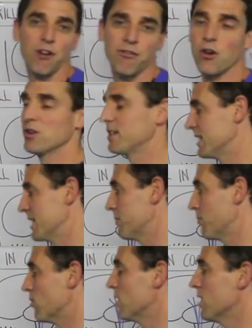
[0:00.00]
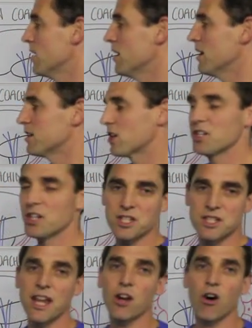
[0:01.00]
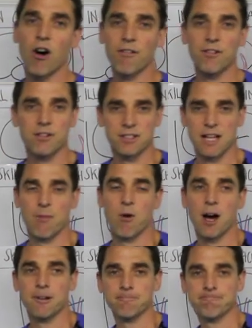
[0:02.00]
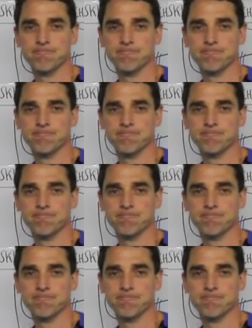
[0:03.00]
first example. So just think of someone,